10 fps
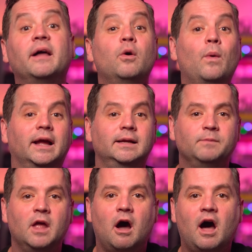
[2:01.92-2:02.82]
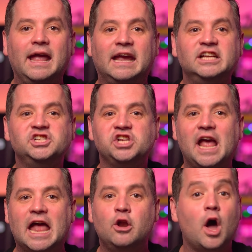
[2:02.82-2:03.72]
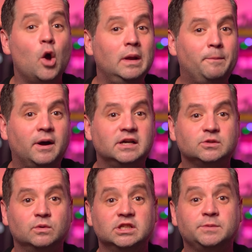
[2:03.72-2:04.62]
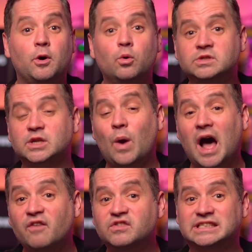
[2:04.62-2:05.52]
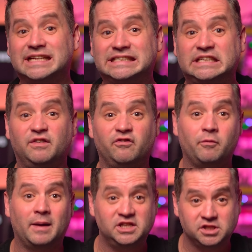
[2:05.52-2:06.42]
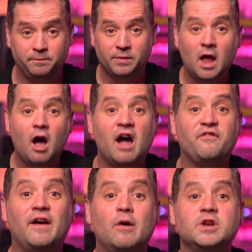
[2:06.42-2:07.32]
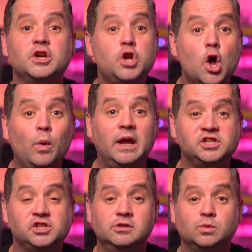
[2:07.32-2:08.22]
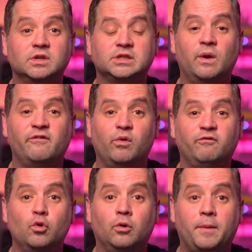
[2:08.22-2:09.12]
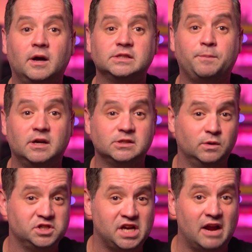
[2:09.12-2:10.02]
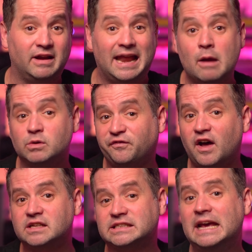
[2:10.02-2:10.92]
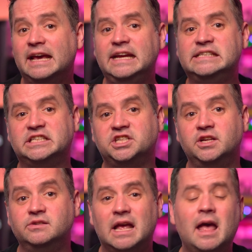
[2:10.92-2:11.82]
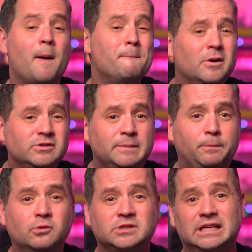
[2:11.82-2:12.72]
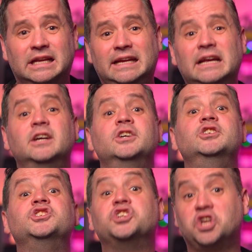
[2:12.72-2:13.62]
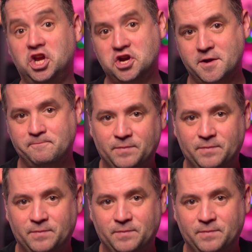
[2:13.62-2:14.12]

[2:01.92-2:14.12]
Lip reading: the way, I can share not only passwords, but also other sensitive information. I found no issues whatsoever with NordPass password sharing. It was fast, easy to use, and most importantly, secure.